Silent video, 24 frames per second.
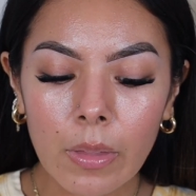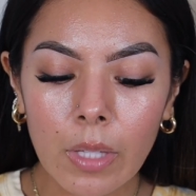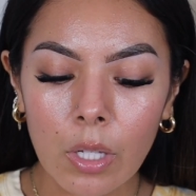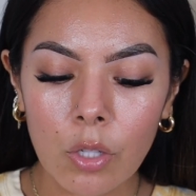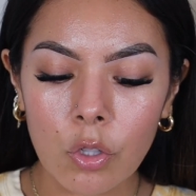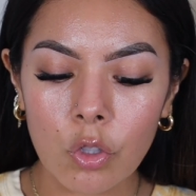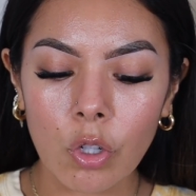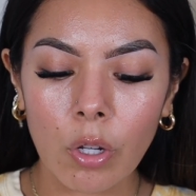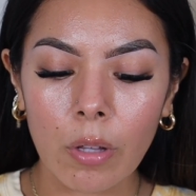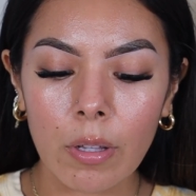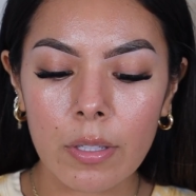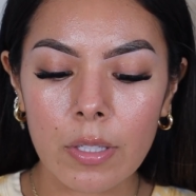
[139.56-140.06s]

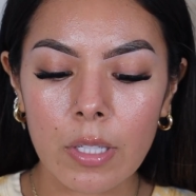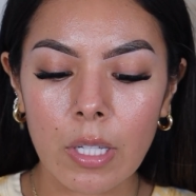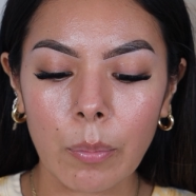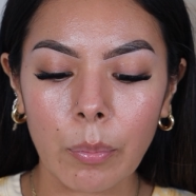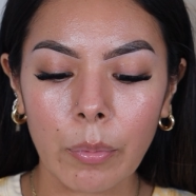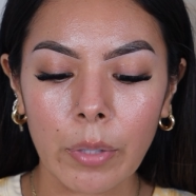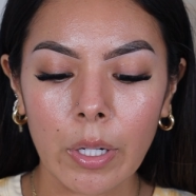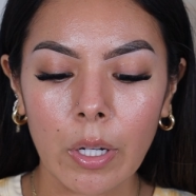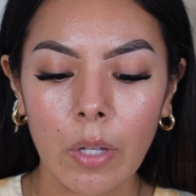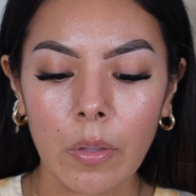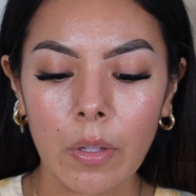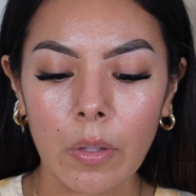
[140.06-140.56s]
Charlotte
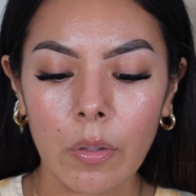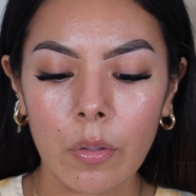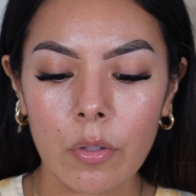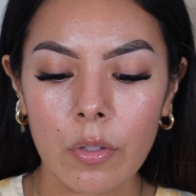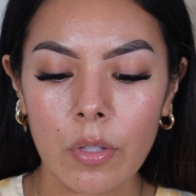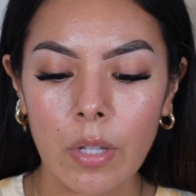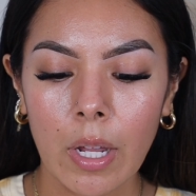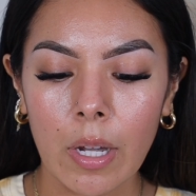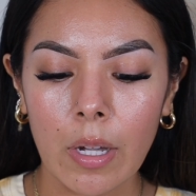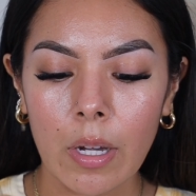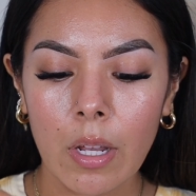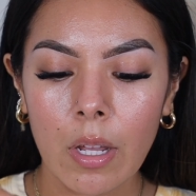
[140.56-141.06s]
Tilbury on the other
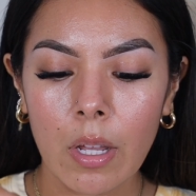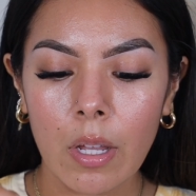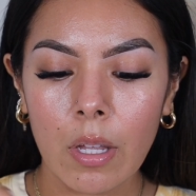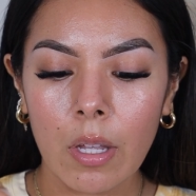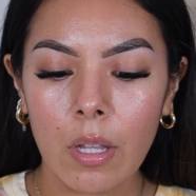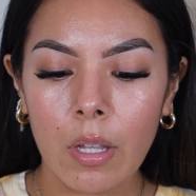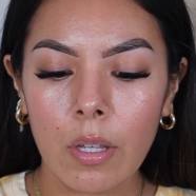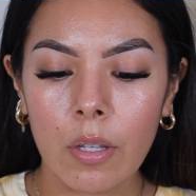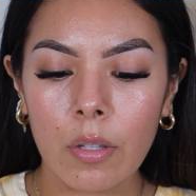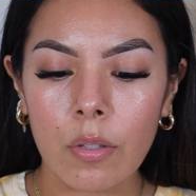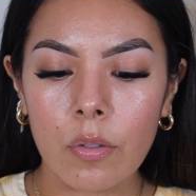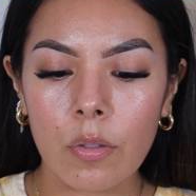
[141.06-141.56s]
side.
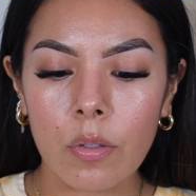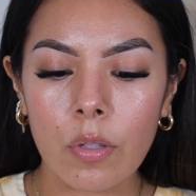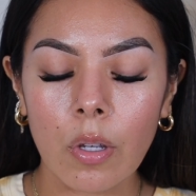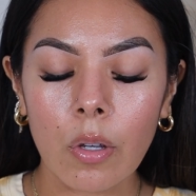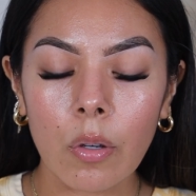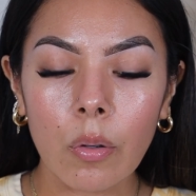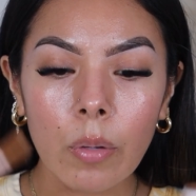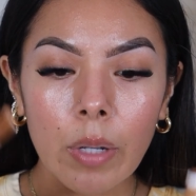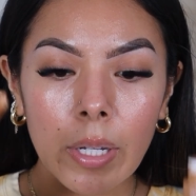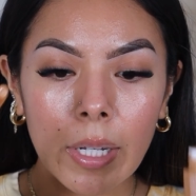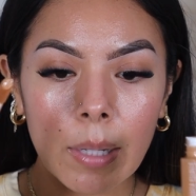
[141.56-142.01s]
So